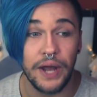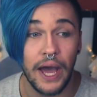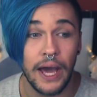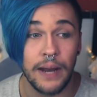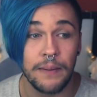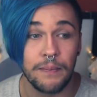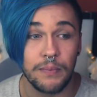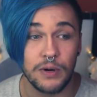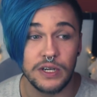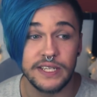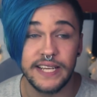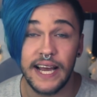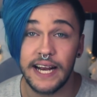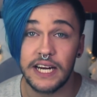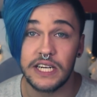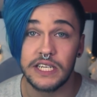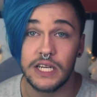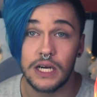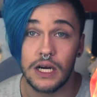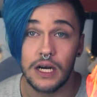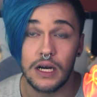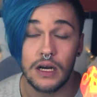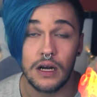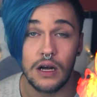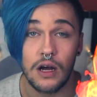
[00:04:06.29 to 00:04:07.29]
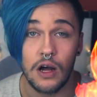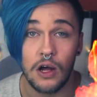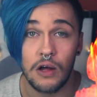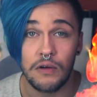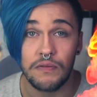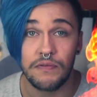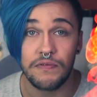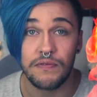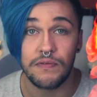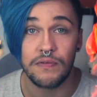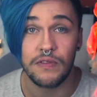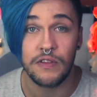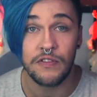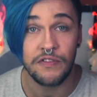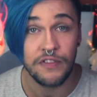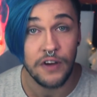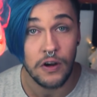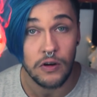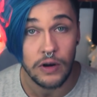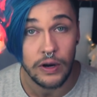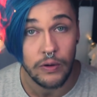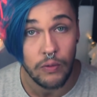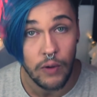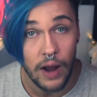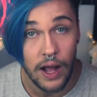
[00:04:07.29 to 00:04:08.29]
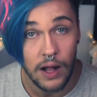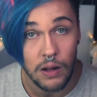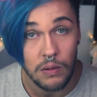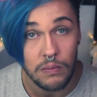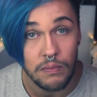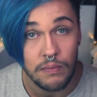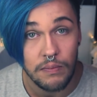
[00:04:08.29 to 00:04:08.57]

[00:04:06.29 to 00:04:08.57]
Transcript: and Protector of the furry realm.